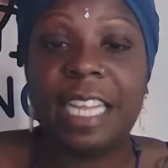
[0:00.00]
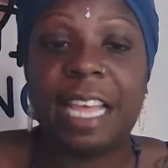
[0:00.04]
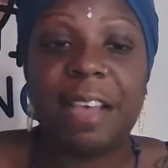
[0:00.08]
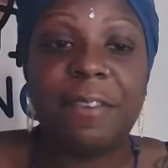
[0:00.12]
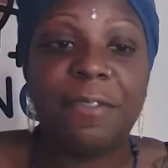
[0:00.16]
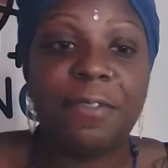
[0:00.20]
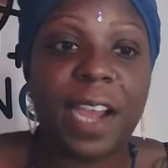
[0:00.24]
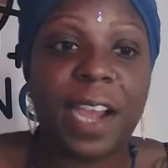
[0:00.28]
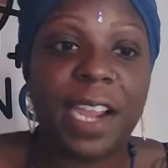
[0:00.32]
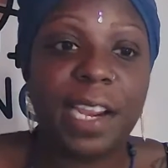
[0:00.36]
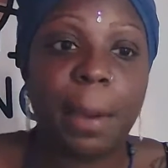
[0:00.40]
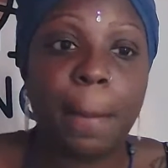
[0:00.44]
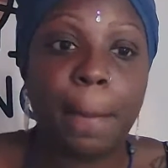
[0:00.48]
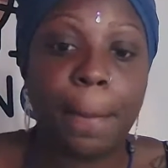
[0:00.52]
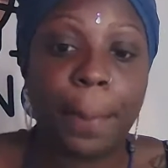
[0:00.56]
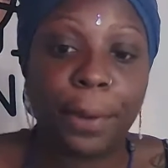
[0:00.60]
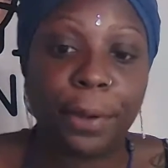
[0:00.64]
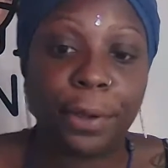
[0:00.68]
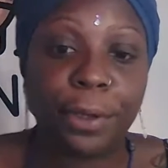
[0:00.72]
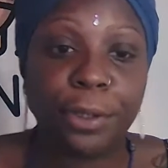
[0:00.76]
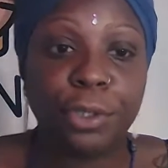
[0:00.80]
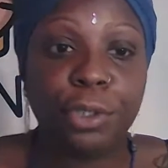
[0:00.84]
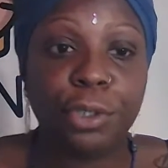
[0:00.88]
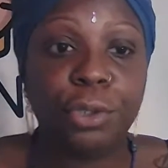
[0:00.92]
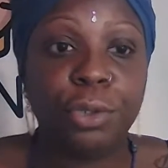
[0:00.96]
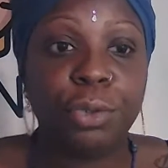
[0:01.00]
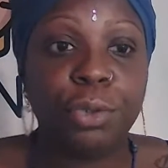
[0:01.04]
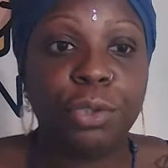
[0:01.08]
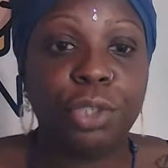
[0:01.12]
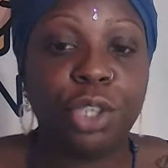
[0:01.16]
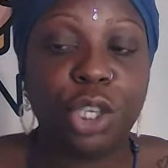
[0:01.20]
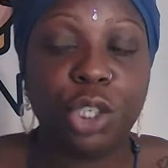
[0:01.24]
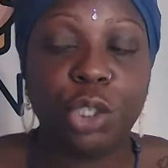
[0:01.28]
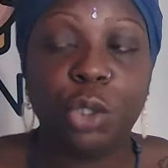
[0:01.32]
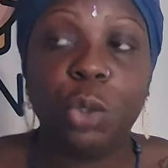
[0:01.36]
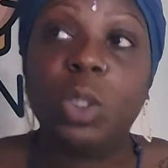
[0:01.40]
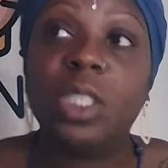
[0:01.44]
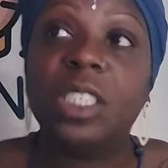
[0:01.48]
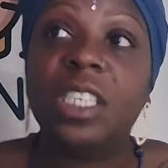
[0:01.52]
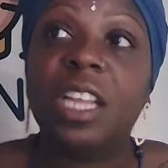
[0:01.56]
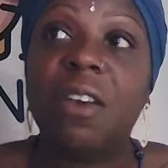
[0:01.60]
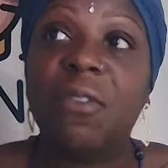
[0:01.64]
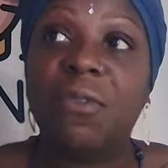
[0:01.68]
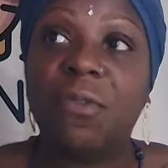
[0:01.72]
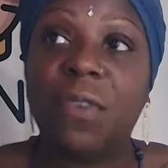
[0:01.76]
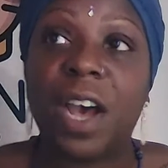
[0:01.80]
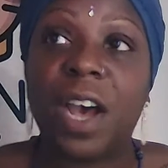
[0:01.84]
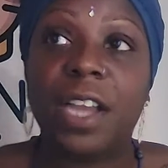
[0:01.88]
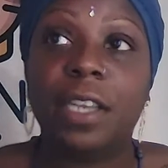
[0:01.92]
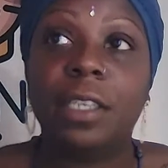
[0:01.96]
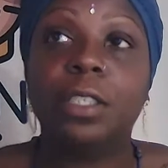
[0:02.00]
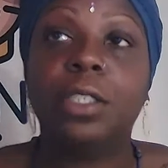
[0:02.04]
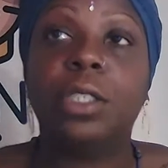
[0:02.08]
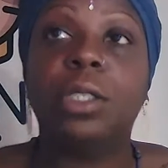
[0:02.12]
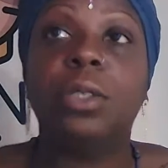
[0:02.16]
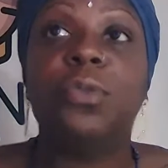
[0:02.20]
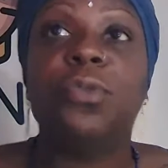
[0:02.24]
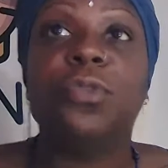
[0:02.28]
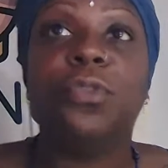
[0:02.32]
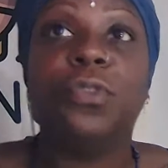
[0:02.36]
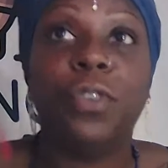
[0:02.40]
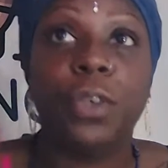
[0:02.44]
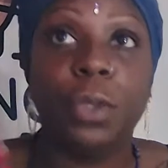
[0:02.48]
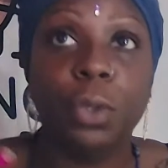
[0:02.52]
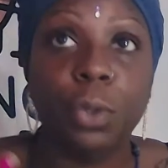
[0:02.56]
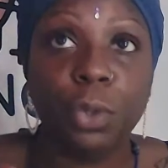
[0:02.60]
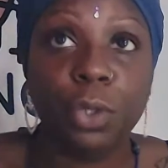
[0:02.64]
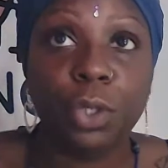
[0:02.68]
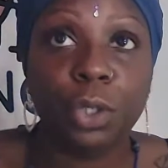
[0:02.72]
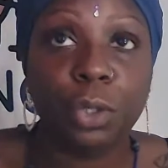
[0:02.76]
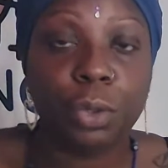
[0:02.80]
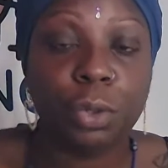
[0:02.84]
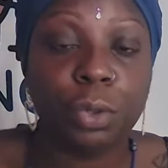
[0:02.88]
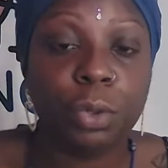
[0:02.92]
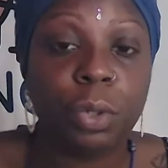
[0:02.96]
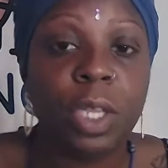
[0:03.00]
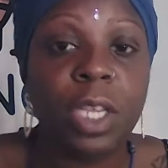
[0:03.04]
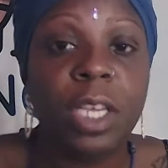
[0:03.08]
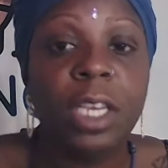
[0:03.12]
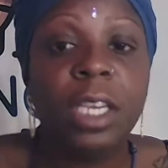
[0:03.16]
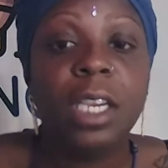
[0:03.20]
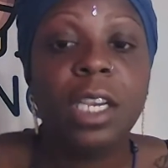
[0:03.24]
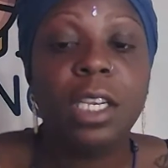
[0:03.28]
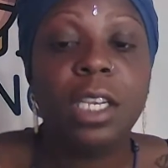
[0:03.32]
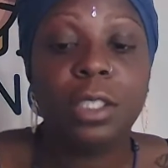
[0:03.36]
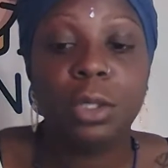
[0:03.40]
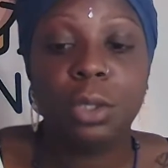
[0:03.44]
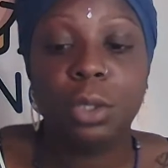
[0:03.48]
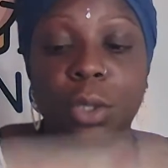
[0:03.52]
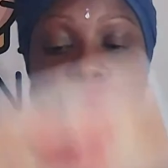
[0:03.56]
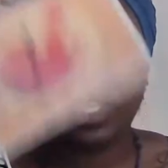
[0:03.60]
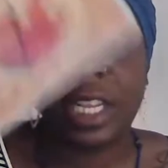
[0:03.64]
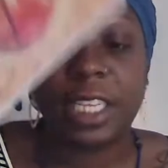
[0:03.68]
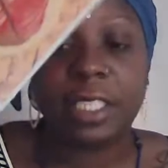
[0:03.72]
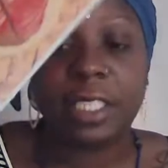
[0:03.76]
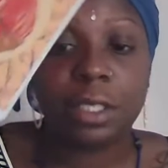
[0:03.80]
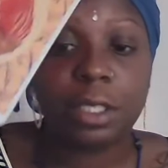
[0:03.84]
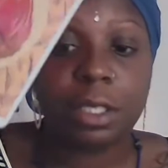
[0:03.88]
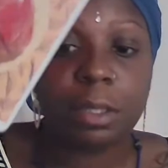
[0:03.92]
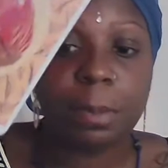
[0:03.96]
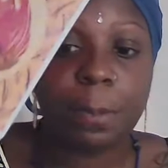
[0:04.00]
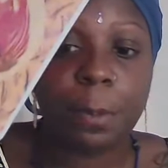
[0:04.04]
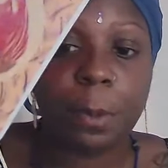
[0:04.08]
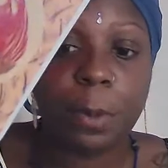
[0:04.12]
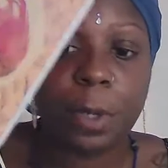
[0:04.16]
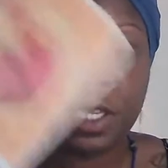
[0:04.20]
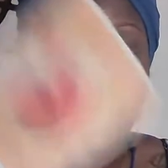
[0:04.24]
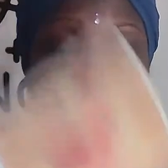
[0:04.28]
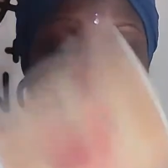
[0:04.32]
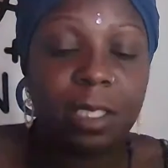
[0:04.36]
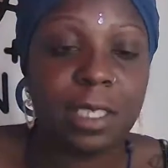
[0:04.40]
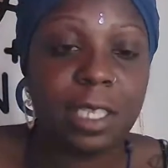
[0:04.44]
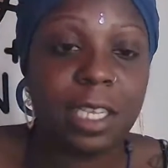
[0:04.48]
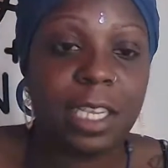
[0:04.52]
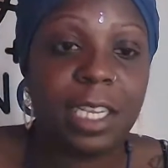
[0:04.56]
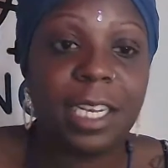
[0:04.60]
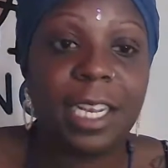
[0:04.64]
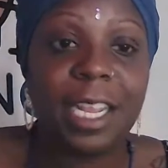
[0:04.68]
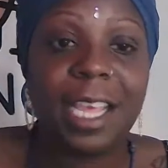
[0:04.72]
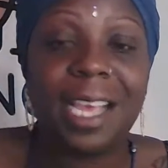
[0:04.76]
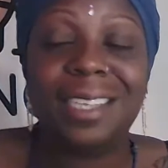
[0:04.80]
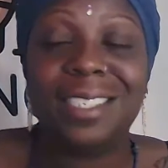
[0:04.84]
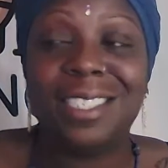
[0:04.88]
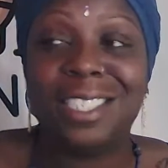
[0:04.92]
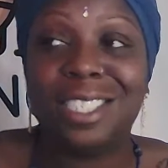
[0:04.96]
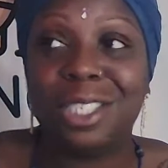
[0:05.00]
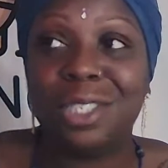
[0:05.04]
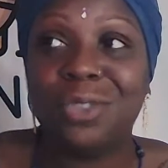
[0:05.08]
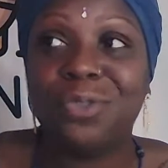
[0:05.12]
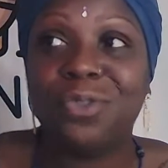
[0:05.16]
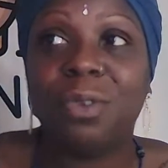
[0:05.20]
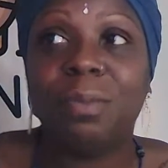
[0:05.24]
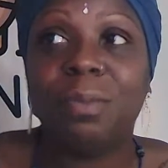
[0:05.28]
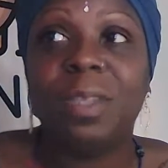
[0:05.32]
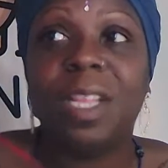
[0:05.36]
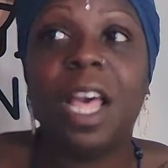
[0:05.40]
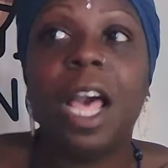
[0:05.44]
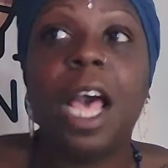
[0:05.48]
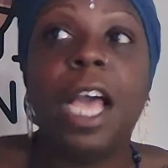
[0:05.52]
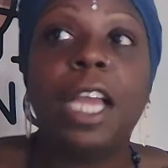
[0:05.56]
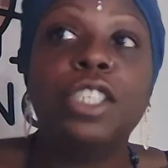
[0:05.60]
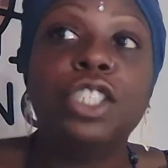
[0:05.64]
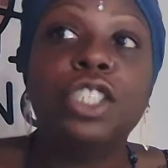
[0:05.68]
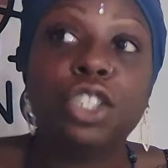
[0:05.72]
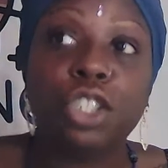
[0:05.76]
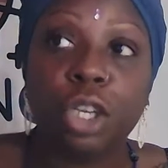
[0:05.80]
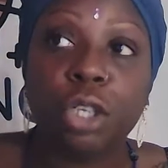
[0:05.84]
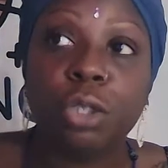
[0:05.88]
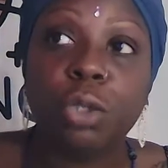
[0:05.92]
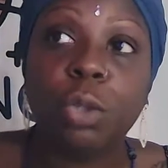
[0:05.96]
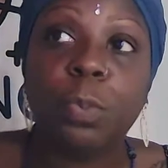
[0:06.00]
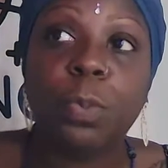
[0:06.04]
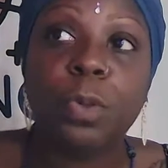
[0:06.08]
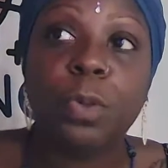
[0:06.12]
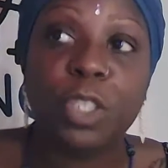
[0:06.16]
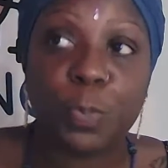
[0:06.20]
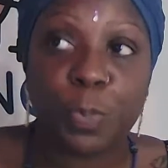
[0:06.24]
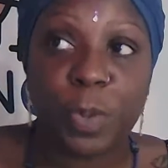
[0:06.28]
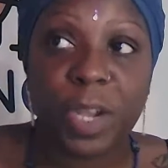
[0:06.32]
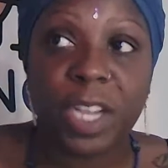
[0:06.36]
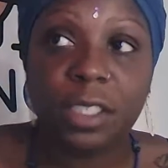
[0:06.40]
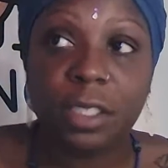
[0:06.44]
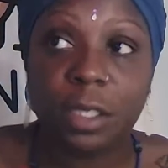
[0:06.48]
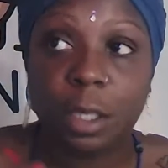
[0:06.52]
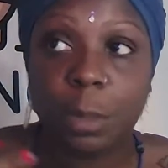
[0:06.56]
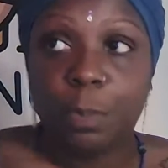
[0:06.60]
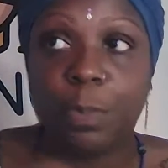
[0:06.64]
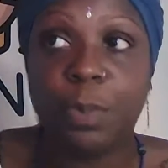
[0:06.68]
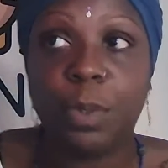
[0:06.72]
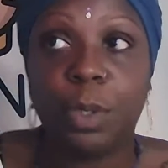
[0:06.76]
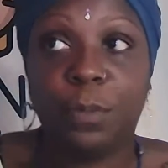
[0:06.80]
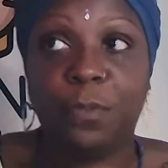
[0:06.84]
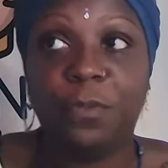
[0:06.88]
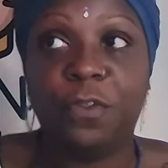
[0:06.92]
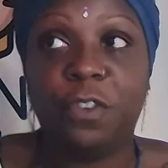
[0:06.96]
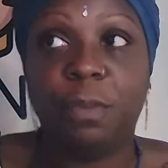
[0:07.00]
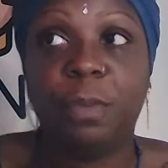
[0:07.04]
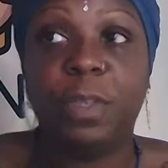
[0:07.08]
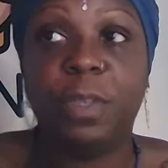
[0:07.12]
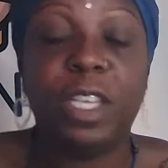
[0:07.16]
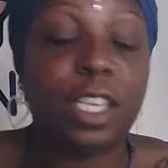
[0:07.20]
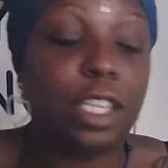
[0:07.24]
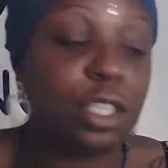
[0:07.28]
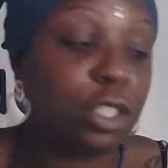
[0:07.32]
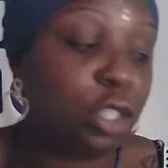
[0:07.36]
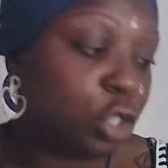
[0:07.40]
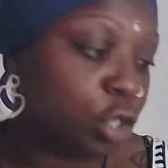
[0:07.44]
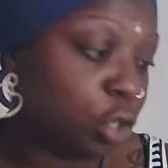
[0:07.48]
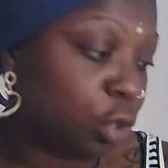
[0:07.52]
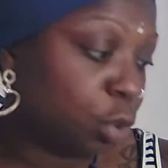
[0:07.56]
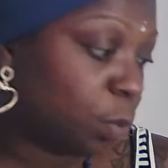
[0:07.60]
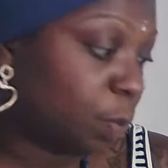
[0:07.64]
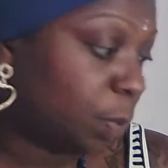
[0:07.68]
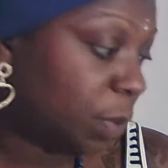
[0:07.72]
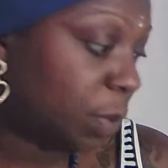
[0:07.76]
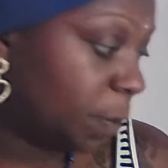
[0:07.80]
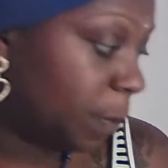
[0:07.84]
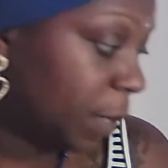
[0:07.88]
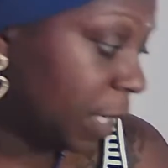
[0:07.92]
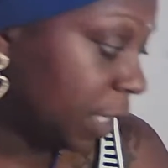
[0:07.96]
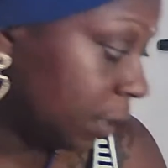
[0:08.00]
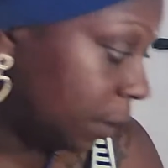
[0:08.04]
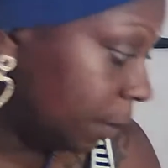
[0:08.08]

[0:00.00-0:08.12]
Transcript: of letting that fire burn you, you're using that fire to fuel you, because you know that the support is there, not just from the external perspective, but from the internal